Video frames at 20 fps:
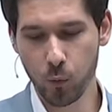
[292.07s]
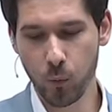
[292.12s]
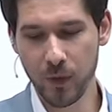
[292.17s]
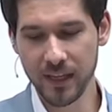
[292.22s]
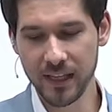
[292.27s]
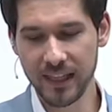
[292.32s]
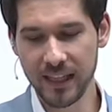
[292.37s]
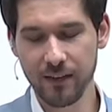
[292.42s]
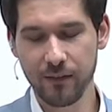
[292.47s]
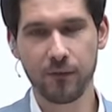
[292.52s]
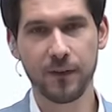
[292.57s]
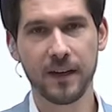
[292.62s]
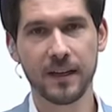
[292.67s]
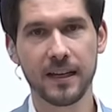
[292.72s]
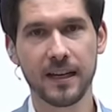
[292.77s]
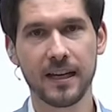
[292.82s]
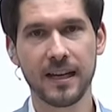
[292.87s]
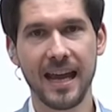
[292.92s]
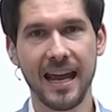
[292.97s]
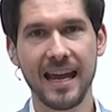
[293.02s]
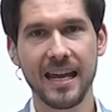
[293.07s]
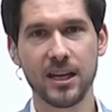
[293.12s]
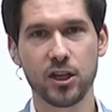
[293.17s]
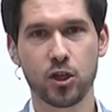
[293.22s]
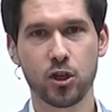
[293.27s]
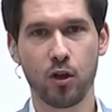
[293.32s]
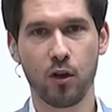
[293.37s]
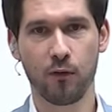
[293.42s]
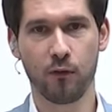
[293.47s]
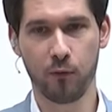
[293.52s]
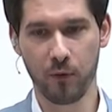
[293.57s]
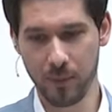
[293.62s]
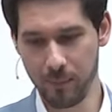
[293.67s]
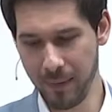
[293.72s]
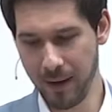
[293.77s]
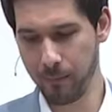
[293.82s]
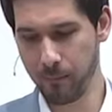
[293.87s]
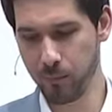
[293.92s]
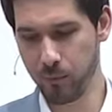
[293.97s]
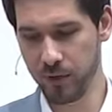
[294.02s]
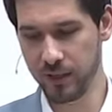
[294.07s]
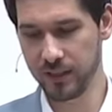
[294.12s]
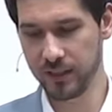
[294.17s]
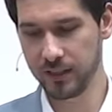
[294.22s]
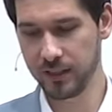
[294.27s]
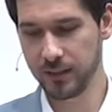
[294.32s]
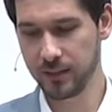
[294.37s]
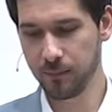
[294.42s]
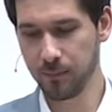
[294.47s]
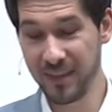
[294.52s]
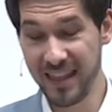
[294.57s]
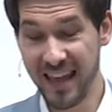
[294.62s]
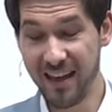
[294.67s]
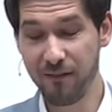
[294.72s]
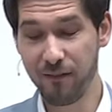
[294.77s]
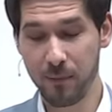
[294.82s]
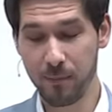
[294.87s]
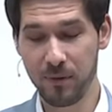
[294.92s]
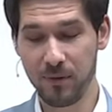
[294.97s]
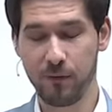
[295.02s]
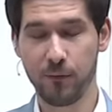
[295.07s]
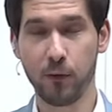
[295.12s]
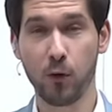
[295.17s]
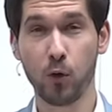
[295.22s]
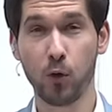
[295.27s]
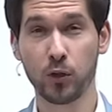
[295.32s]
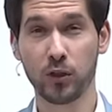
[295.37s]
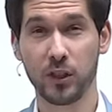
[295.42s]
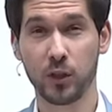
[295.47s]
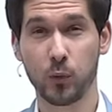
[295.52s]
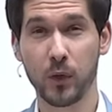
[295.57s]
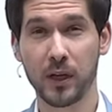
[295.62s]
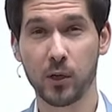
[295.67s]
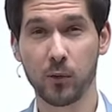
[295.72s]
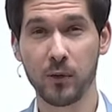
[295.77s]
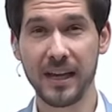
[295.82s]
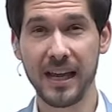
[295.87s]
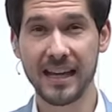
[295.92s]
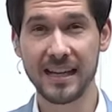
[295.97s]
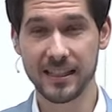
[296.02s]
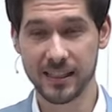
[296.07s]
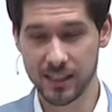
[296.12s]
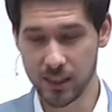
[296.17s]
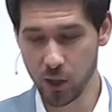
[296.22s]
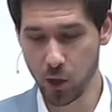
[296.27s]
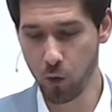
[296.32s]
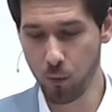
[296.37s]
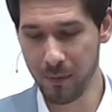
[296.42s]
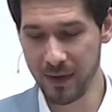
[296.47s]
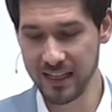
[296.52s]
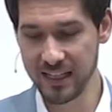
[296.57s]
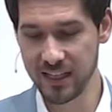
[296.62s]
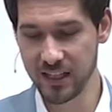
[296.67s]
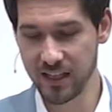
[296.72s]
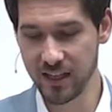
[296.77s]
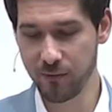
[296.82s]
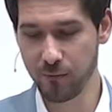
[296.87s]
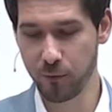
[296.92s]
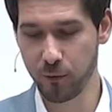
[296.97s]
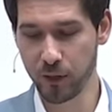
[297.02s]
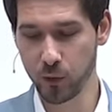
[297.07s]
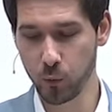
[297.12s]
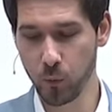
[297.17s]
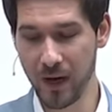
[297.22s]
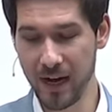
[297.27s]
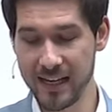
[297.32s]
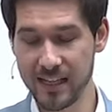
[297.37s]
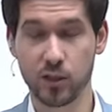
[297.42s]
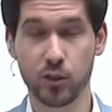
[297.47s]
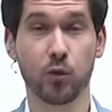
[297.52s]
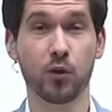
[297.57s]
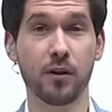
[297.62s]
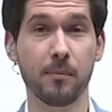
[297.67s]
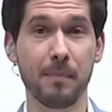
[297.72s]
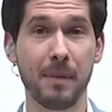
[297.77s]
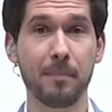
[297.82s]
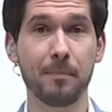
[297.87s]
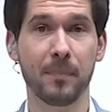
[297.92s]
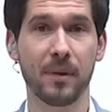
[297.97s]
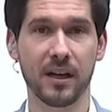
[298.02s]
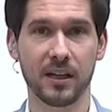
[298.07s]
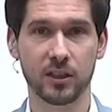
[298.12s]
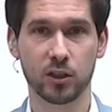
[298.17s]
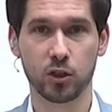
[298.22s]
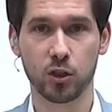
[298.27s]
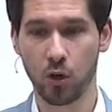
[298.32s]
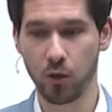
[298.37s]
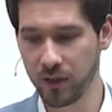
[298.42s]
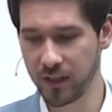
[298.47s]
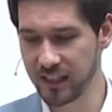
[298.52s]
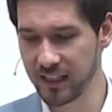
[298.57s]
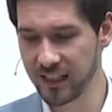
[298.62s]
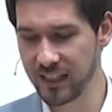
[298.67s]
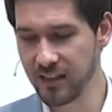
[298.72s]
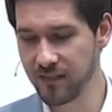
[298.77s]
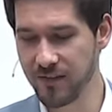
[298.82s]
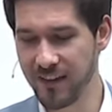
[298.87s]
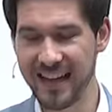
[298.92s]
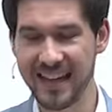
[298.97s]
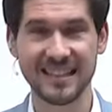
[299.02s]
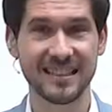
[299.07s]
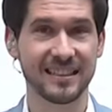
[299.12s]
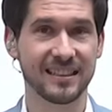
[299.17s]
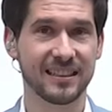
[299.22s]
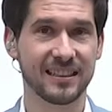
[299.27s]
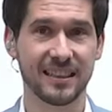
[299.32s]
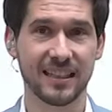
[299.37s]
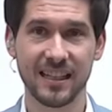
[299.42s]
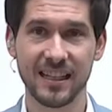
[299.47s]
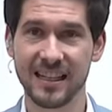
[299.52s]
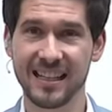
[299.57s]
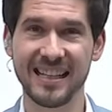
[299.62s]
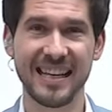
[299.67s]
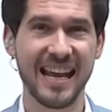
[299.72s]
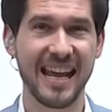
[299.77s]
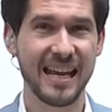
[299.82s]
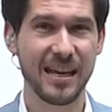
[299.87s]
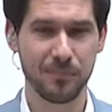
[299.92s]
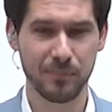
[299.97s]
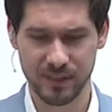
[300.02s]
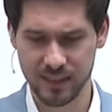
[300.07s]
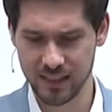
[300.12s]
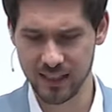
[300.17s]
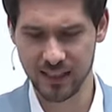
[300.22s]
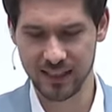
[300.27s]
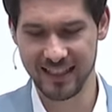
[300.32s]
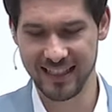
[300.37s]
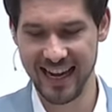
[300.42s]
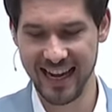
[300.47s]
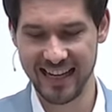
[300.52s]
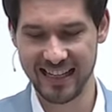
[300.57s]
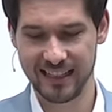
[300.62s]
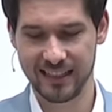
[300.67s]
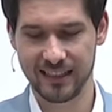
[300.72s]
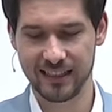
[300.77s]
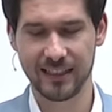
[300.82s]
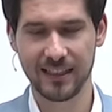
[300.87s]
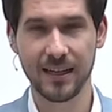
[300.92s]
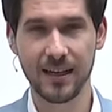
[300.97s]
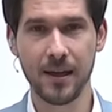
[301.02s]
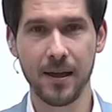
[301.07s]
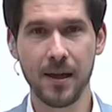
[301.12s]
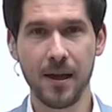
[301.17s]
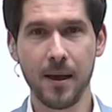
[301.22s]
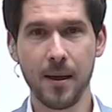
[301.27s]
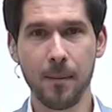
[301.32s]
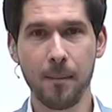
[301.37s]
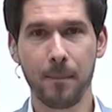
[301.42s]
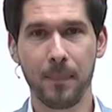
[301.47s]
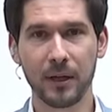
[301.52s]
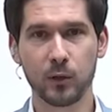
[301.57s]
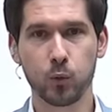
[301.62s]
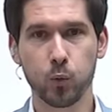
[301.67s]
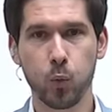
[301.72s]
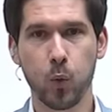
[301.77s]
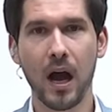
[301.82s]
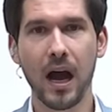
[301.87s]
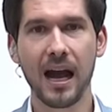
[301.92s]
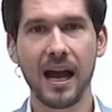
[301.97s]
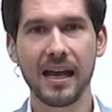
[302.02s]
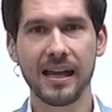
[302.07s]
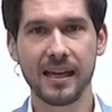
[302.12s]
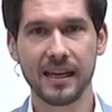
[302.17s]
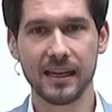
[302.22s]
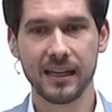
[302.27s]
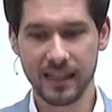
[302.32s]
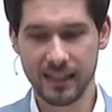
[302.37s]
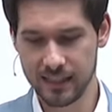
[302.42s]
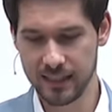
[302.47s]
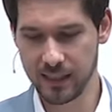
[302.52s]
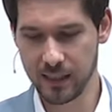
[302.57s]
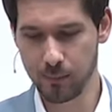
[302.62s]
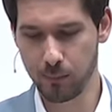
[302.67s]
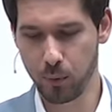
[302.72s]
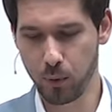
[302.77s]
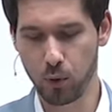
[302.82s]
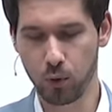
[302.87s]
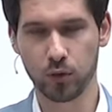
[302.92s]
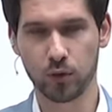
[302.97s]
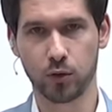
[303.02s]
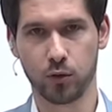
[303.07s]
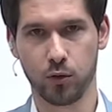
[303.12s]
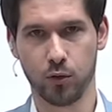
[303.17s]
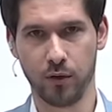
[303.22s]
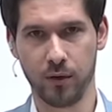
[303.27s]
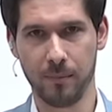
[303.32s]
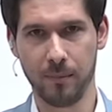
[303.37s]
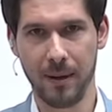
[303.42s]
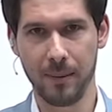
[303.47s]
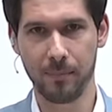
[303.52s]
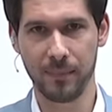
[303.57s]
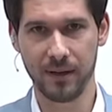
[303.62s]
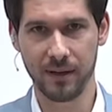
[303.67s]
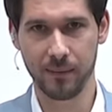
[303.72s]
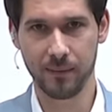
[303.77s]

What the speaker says: we live in an age of remembrance. Never before did we create so many different ways to remember historical events, names, dates. But why is it important to remember?